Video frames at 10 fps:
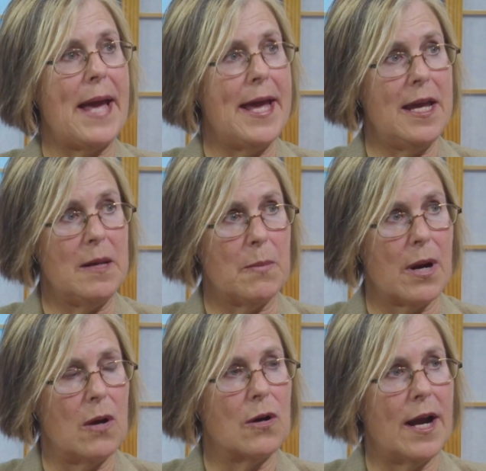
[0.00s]
pain
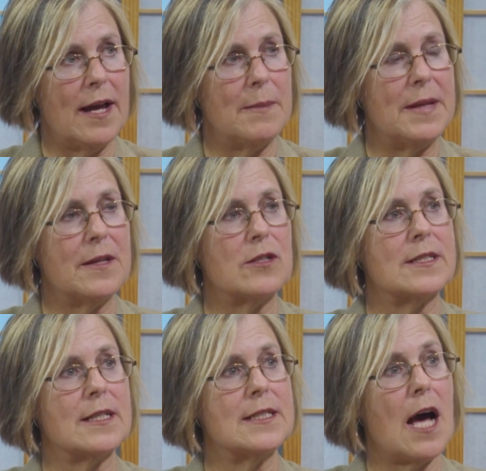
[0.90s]
program, and
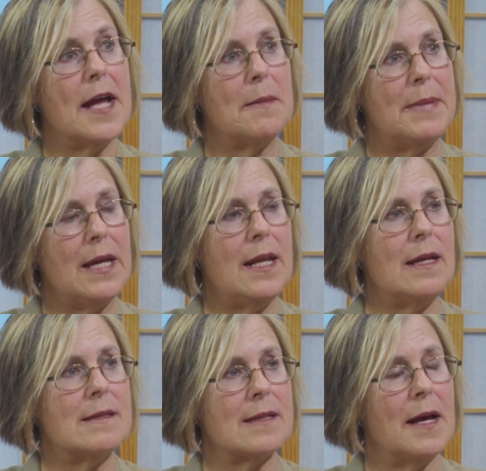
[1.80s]
there's the
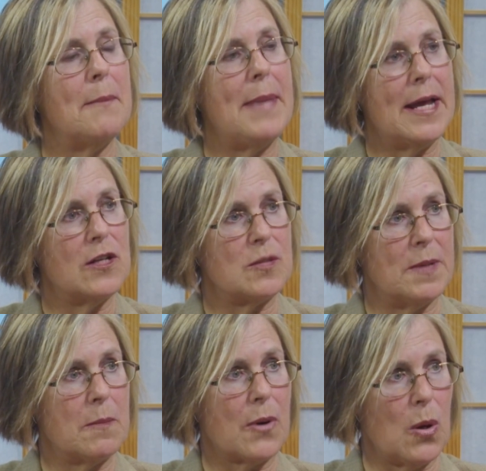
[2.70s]
diabetes
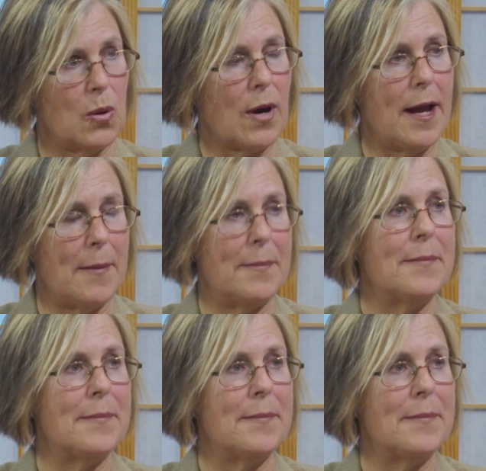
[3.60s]
management program.